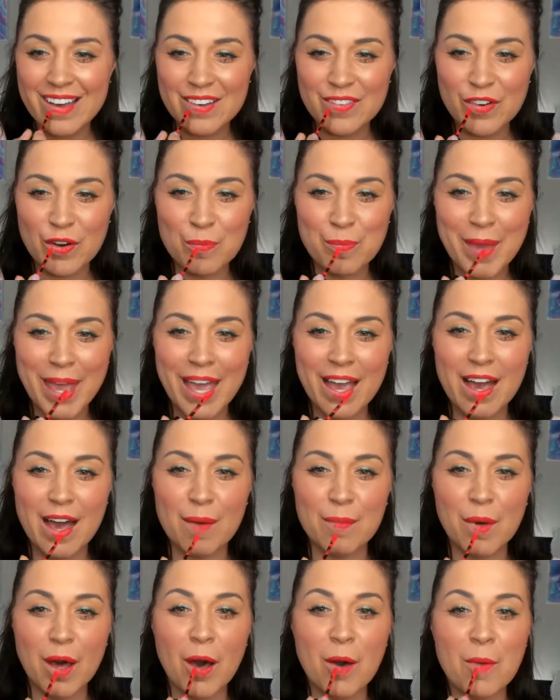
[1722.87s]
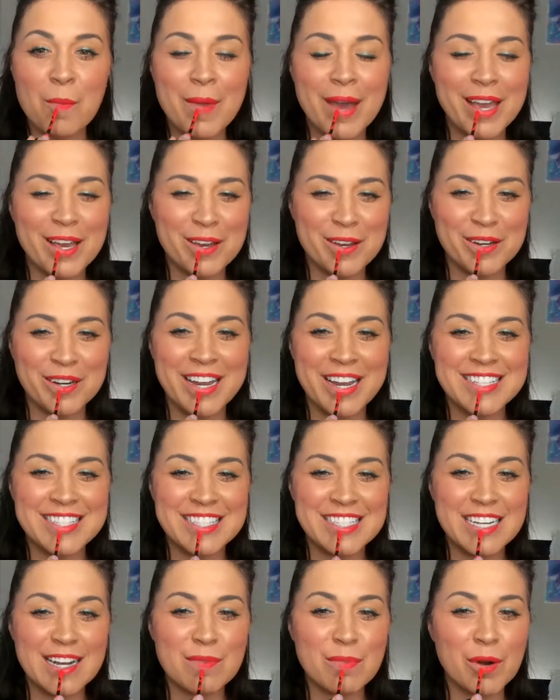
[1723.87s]
for makeup. Oh my goodness.
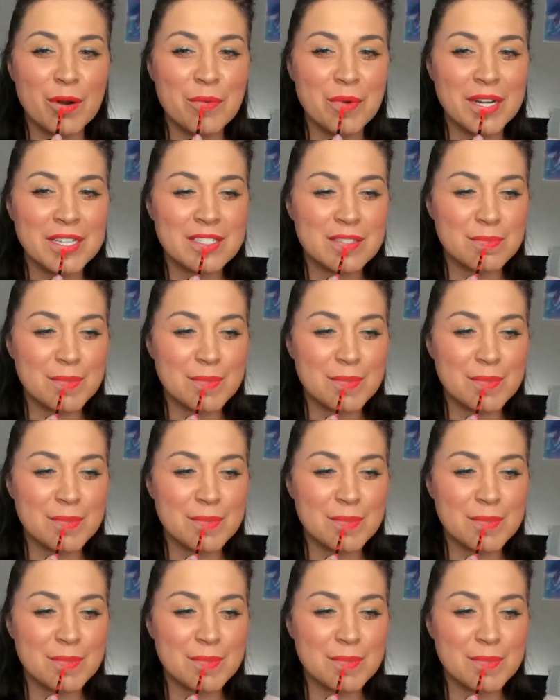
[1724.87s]
Deborah wants